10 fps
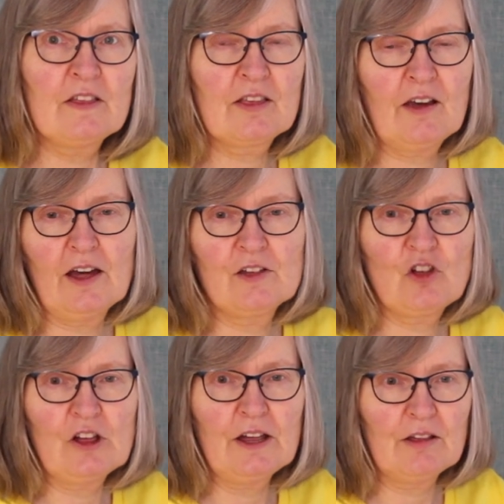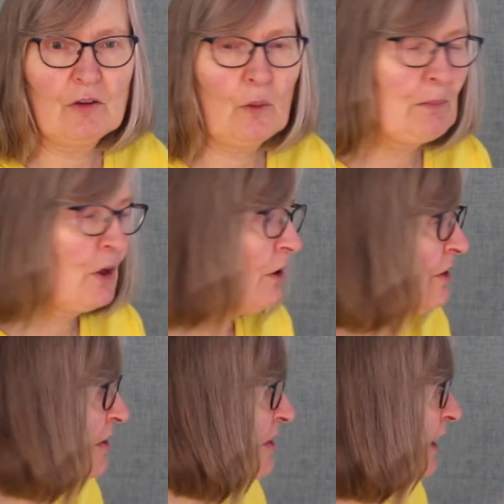in Tai Chi, so I'm
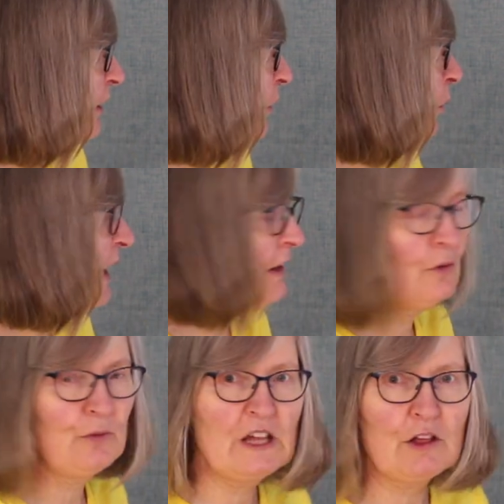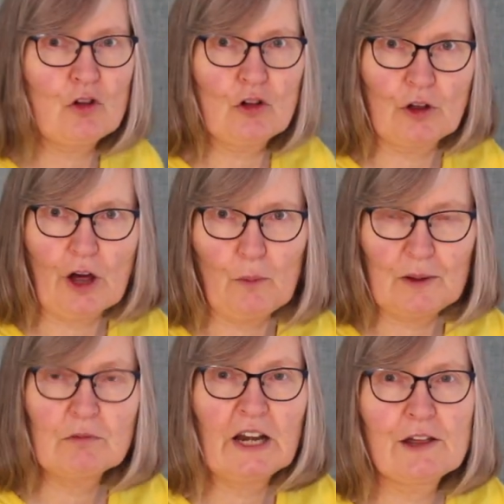going to tell you where the feet should go
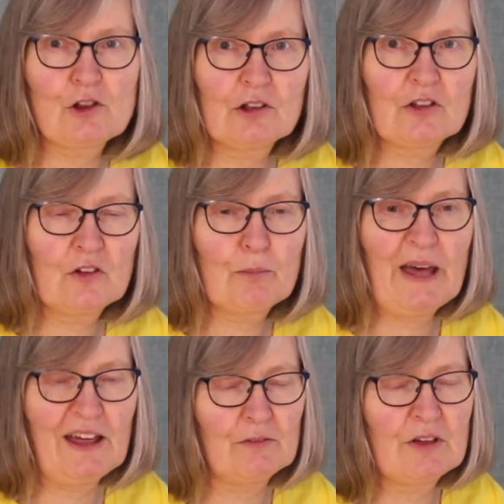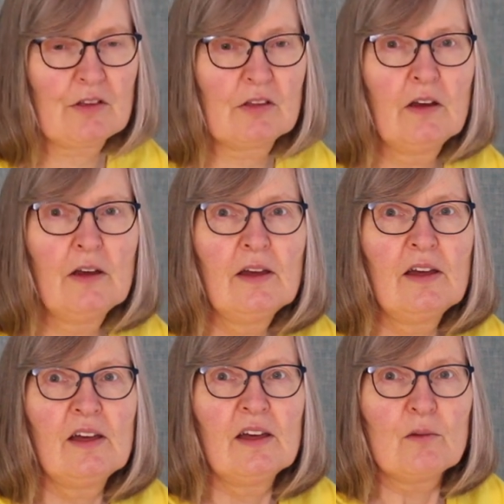in relation to the pelvis,
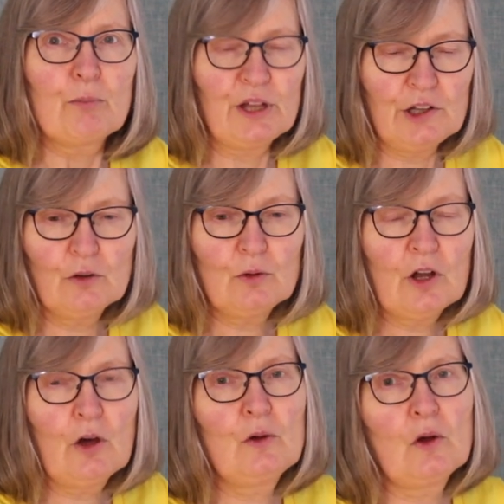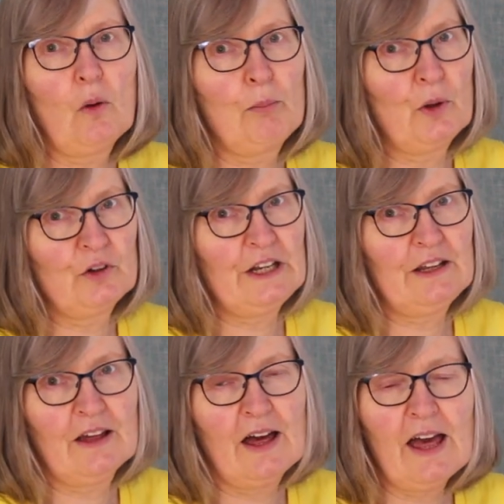but you know your
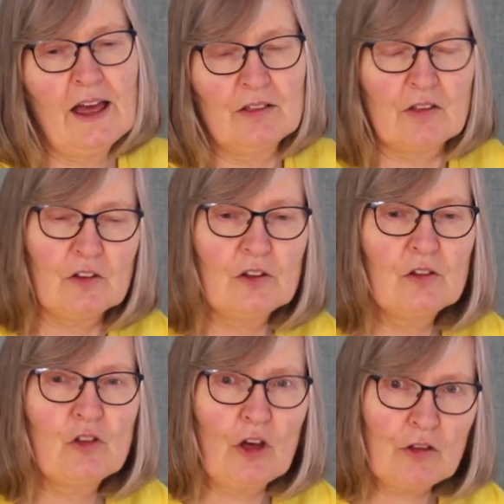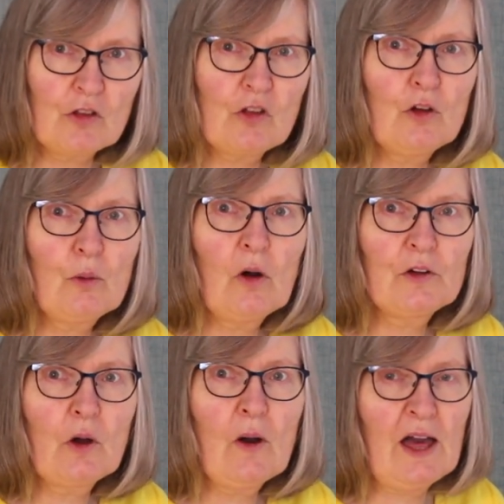body and just do
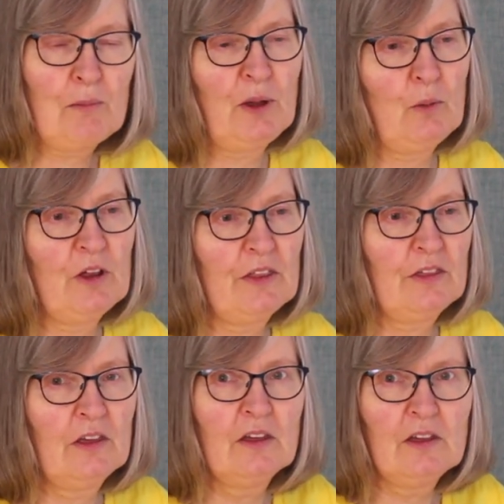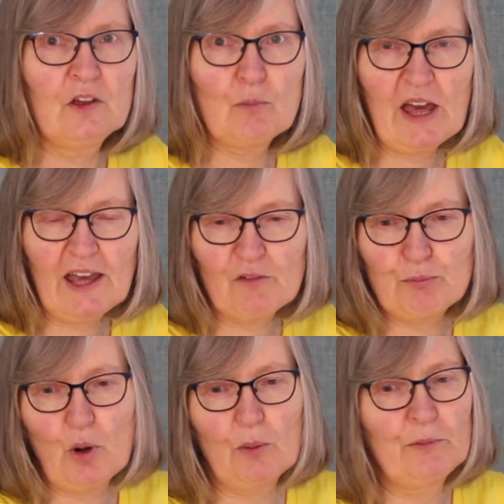what you're happy with. You may have
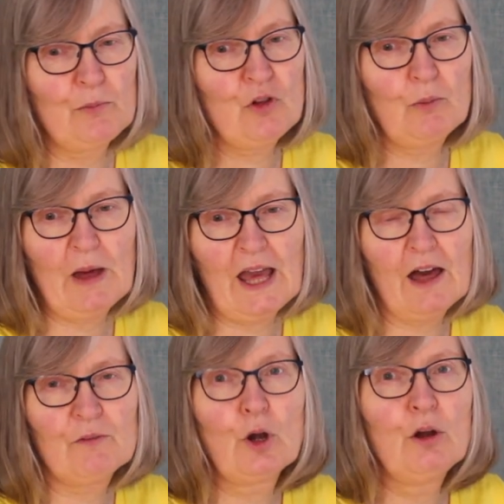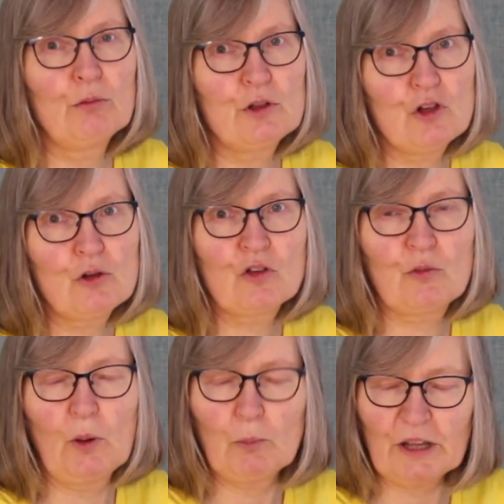problems, you may have
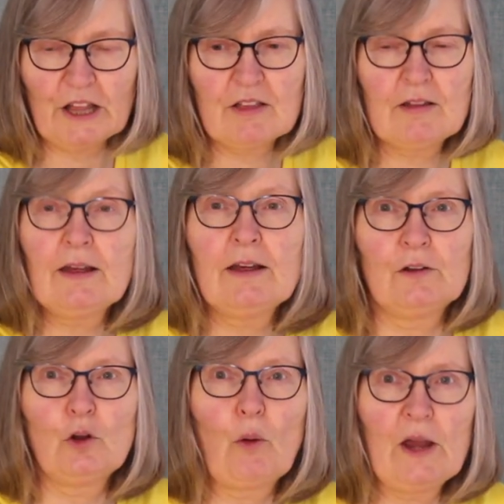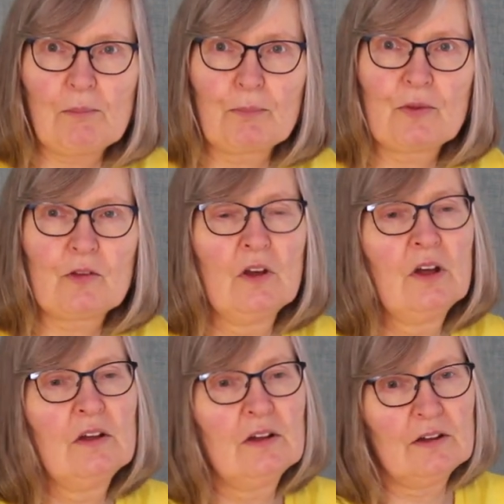reduced mobility in your hips
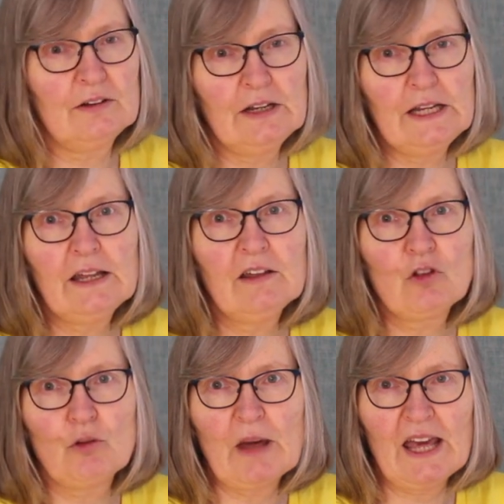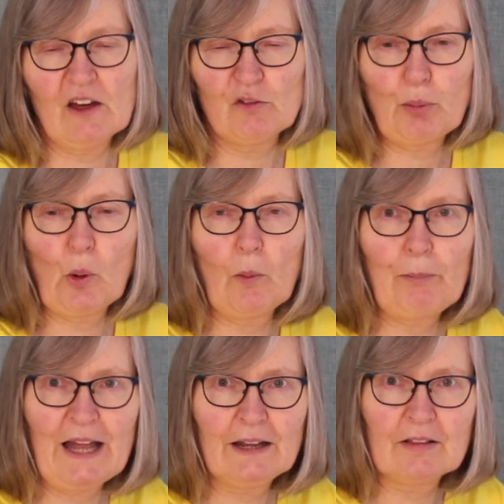and knees, you may have poor
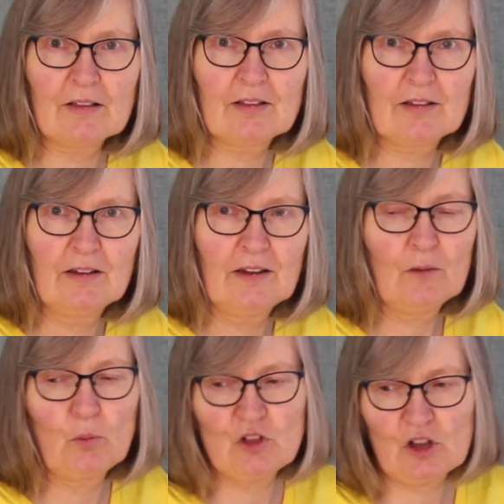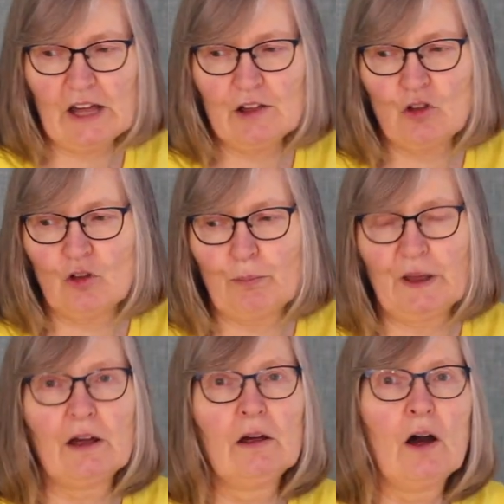balance, in which case you'd
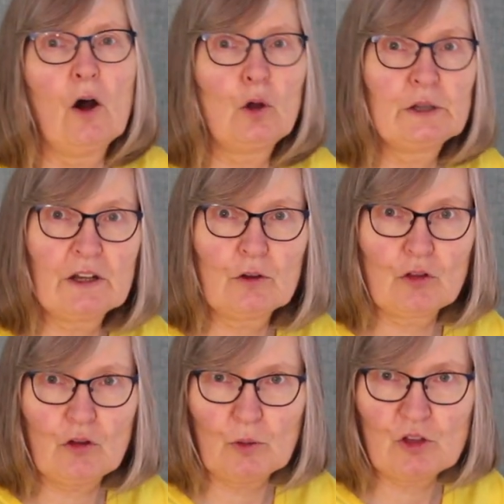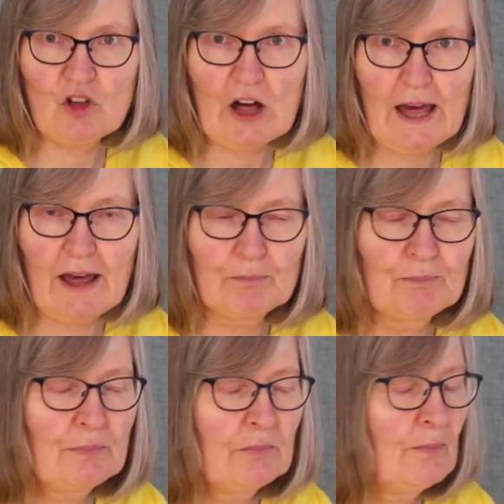be holding onto a chair,
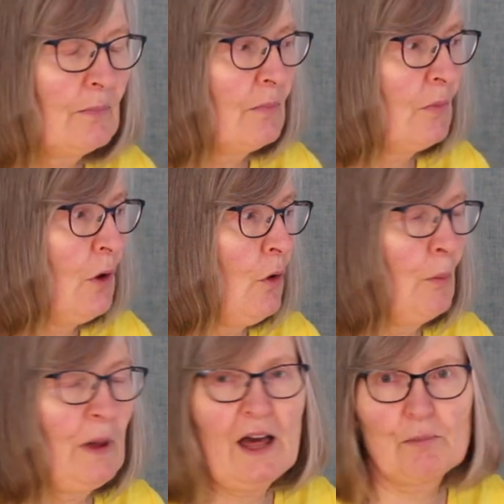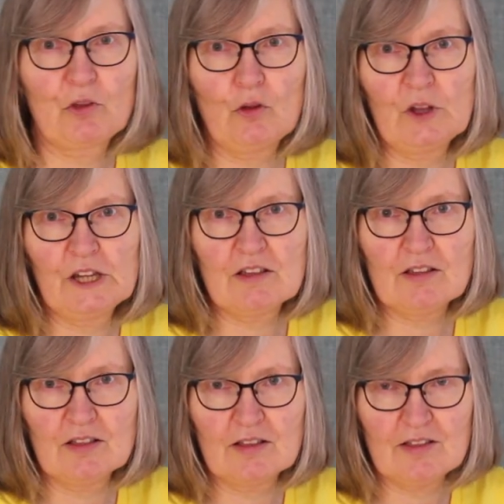or perhaps doing
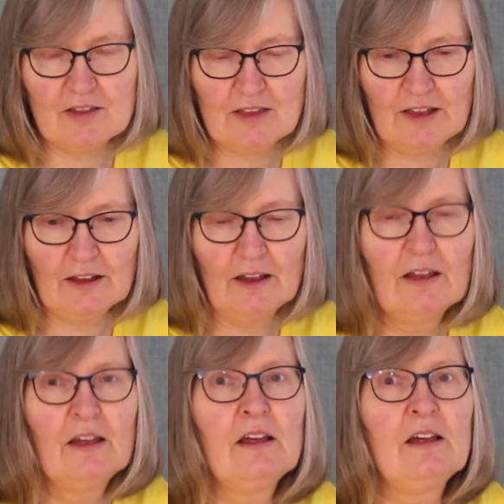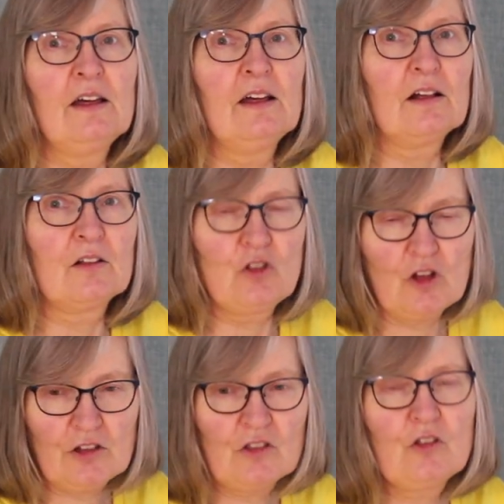this in sitting.
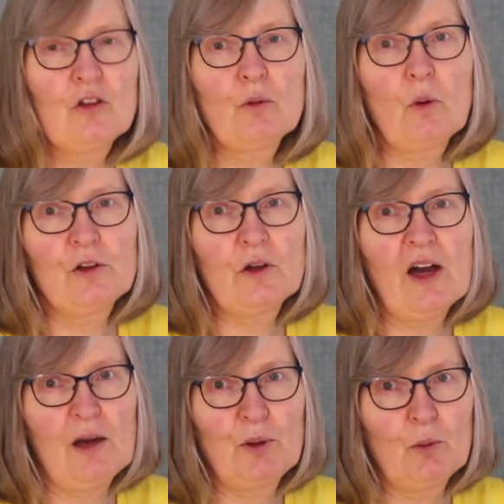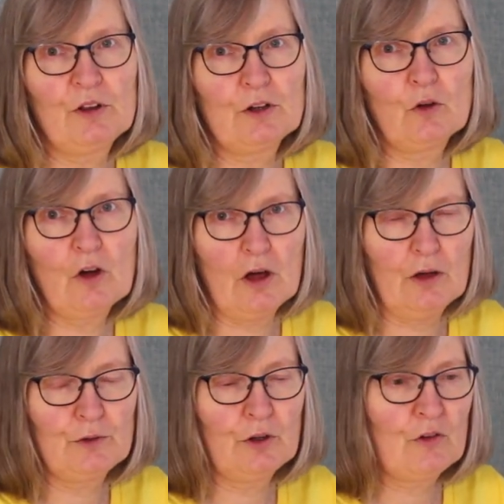Just do what you're happy with. Look
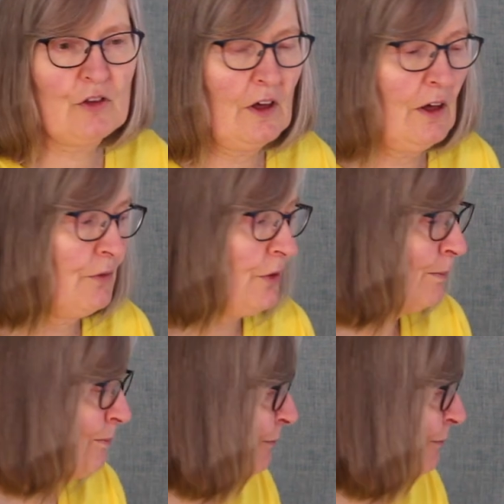after yourselves.